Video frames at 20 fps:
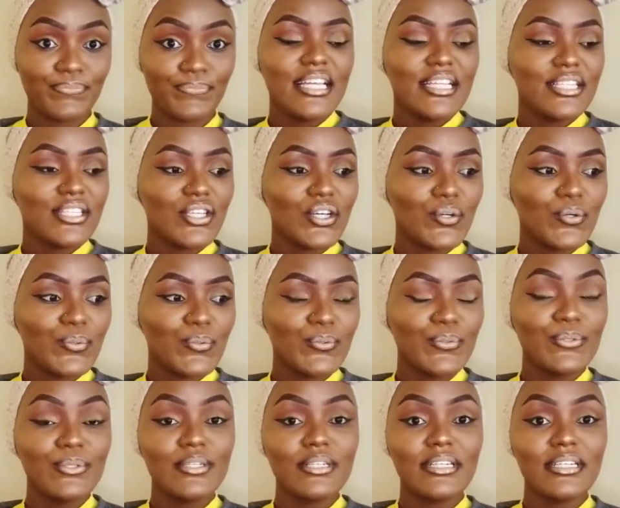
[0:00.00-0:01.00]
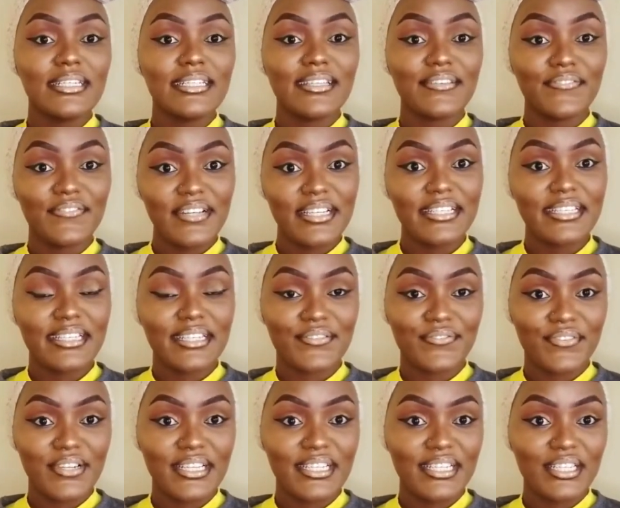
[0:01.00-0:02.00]
So the first
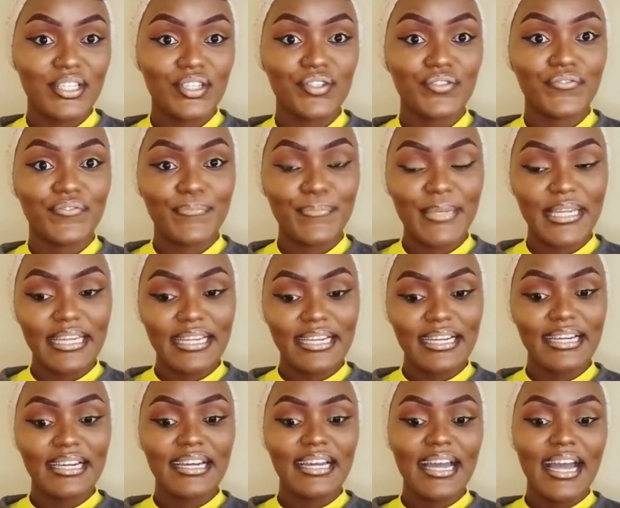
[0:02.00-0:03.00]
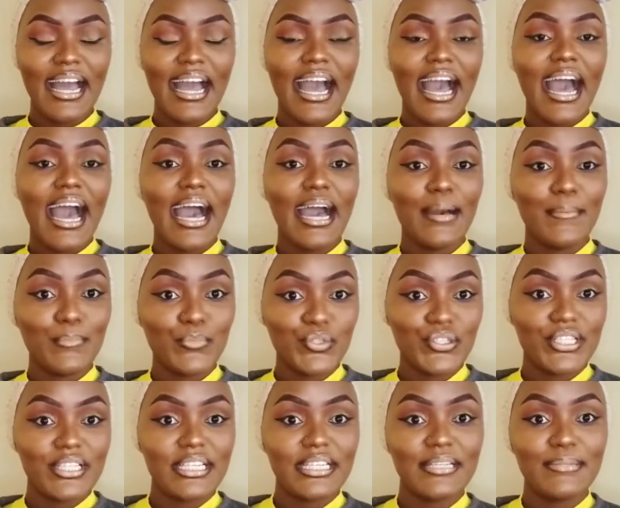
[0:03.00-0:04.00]
advantage of being a
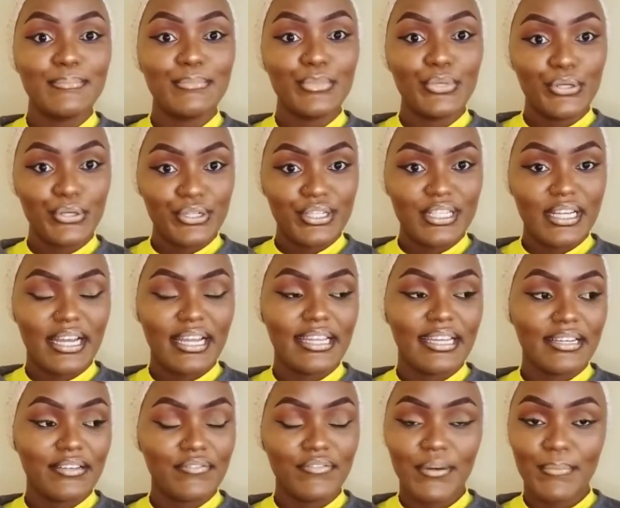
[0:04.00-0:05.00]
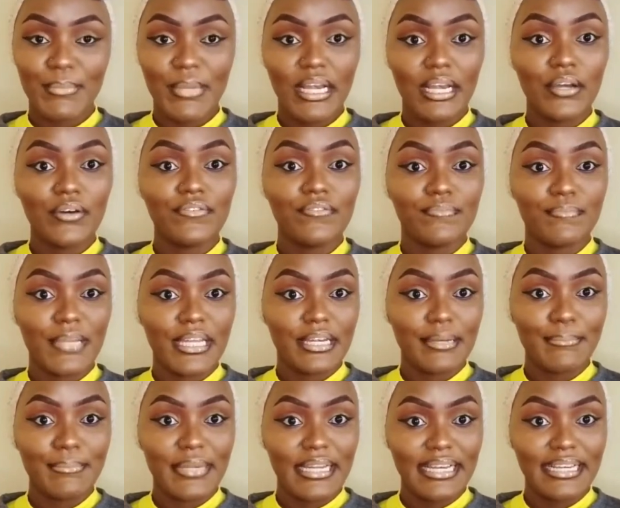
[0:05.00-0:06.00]
Muslim daughter in a family of many
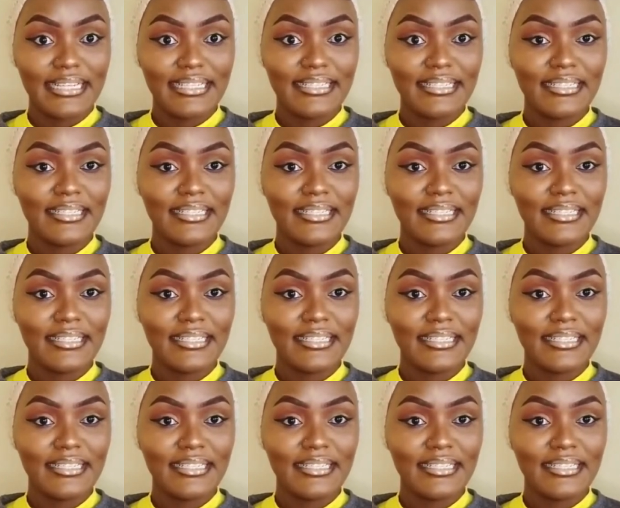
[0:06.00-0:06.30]
men,